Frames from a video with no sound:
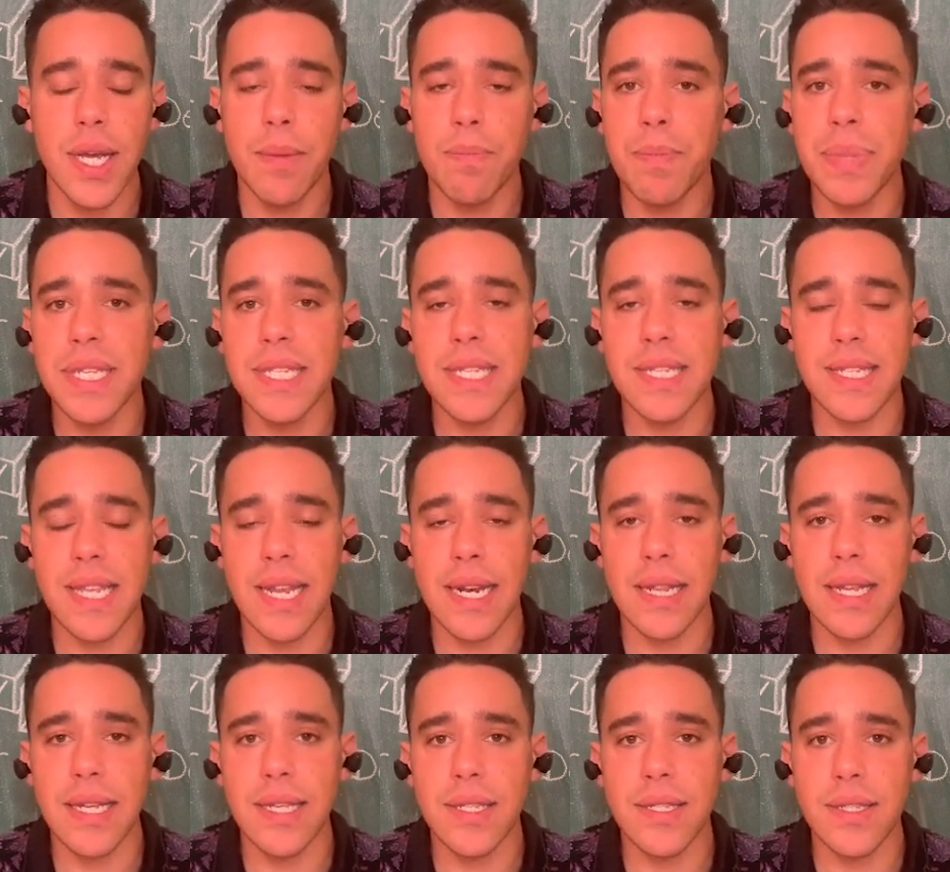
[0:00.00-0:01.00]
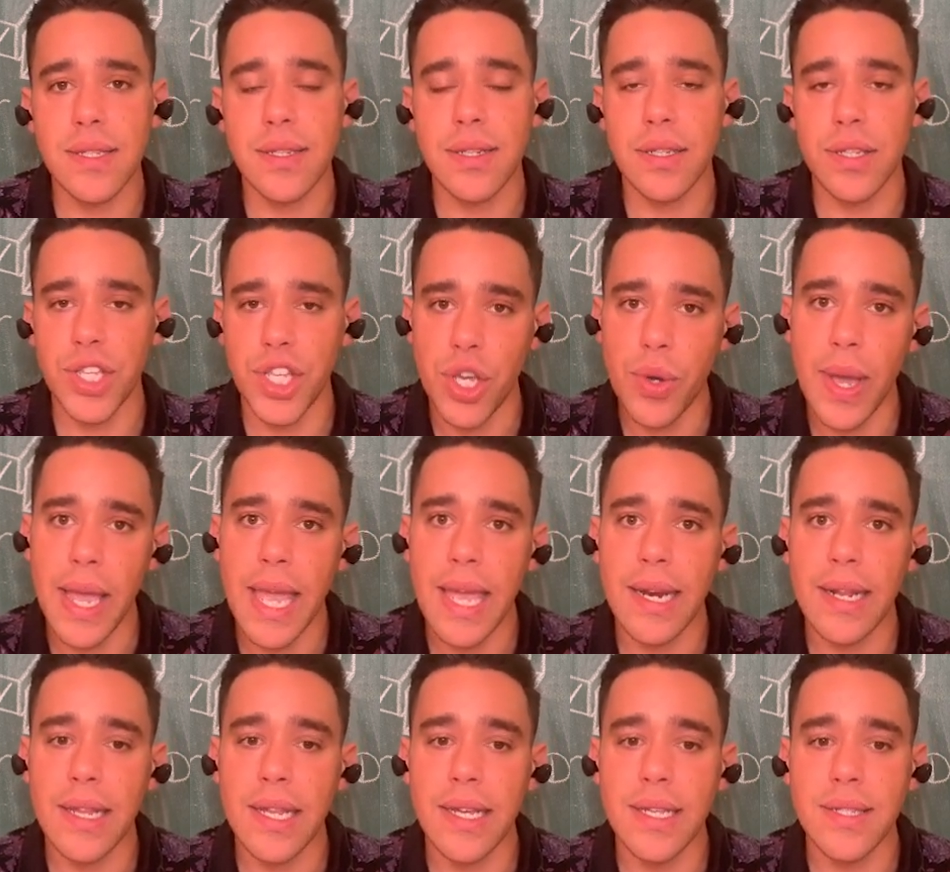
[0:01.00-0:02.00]
business analysts, QA
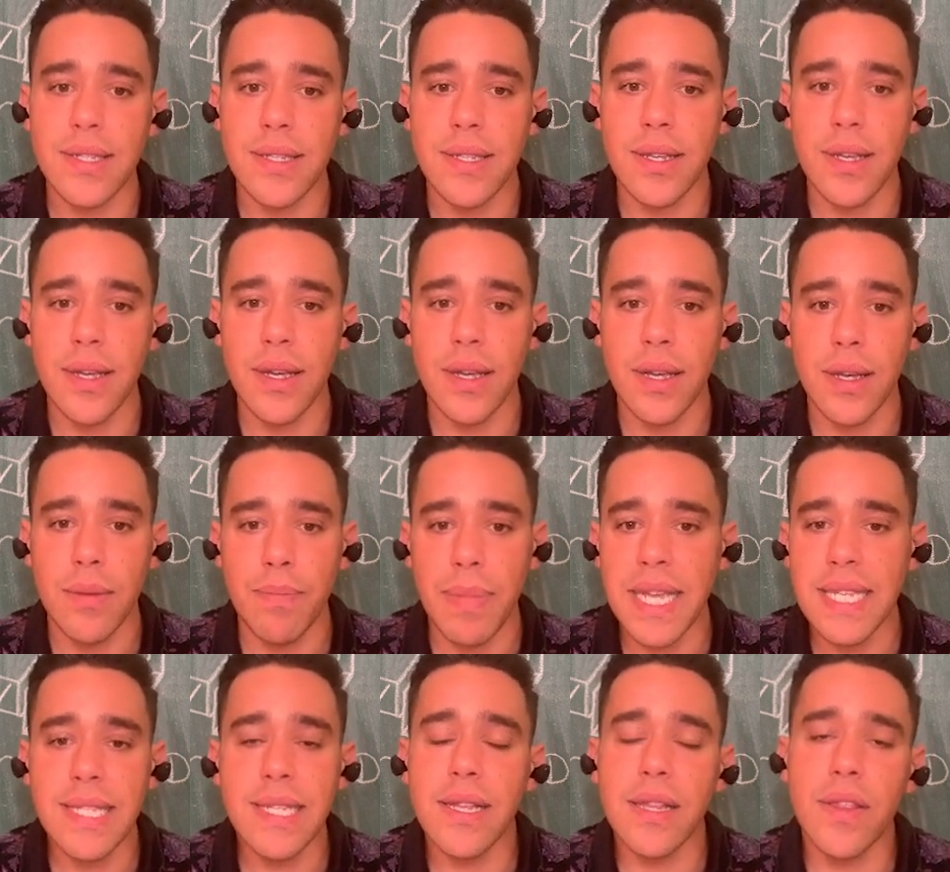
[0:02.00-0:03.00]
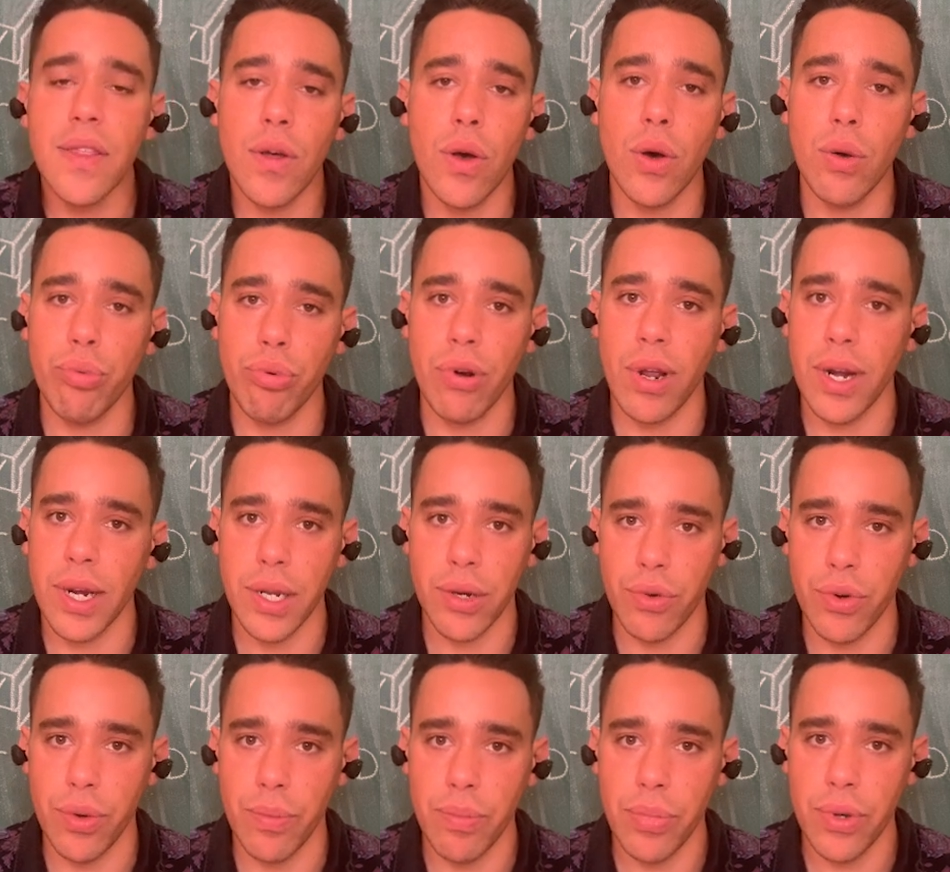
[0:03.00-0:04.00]
analysts, basically the whole product
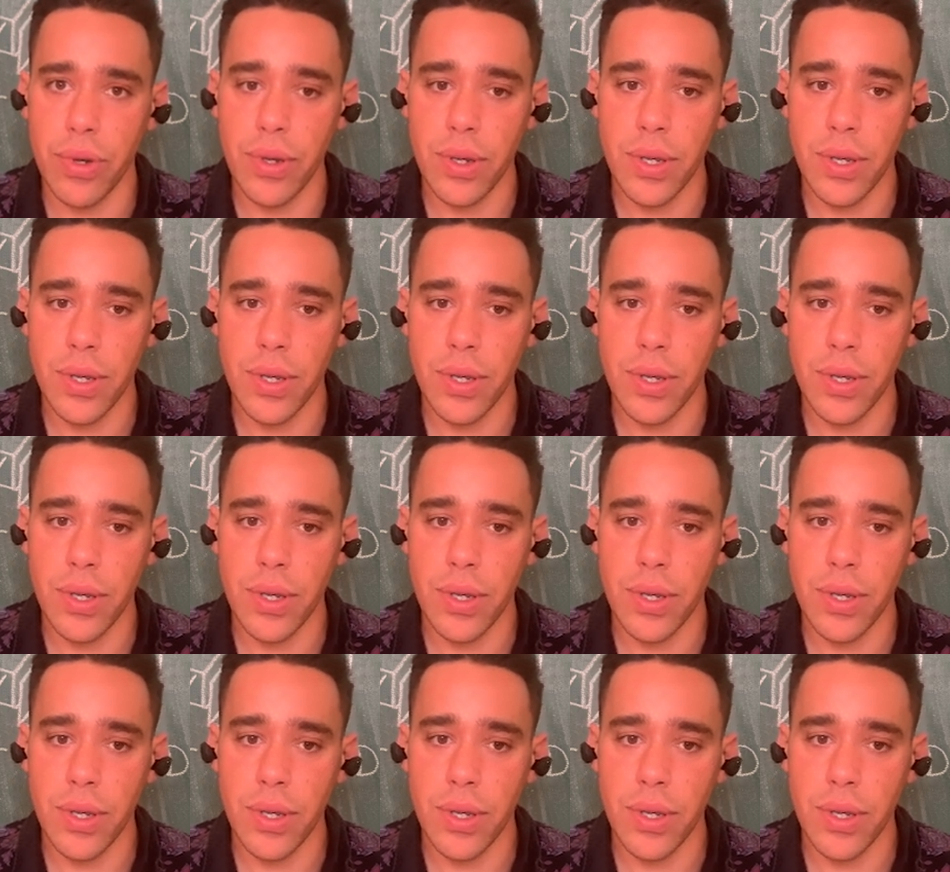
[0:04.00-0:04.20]
group.